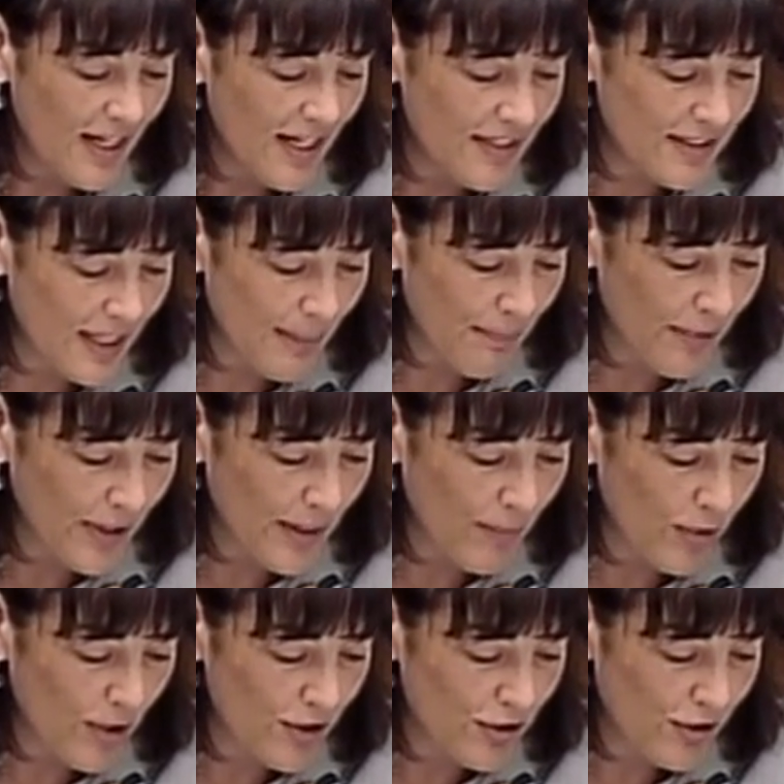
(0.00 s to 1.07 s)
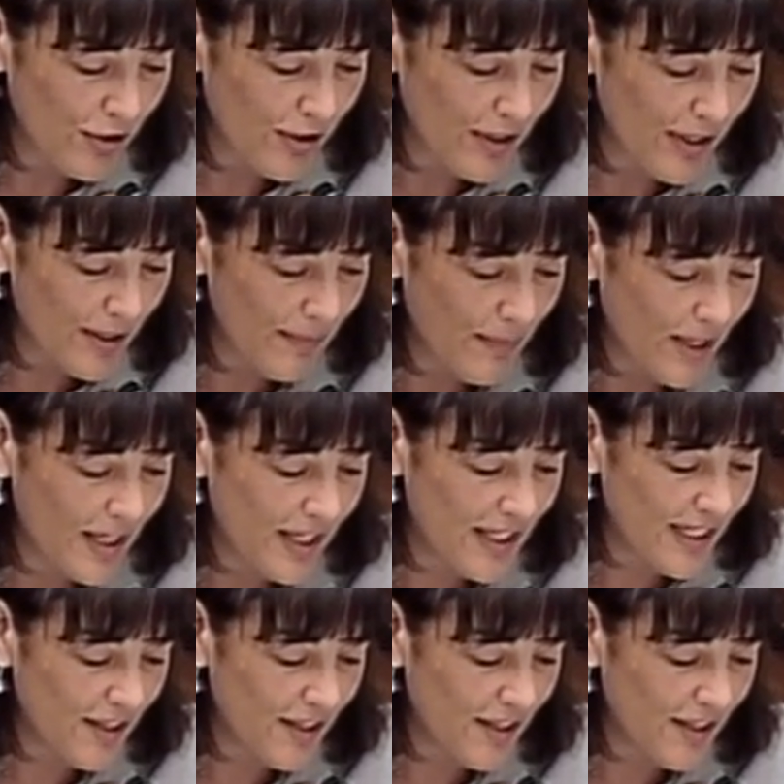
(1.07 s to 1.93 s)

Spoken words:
A temporary moratorium on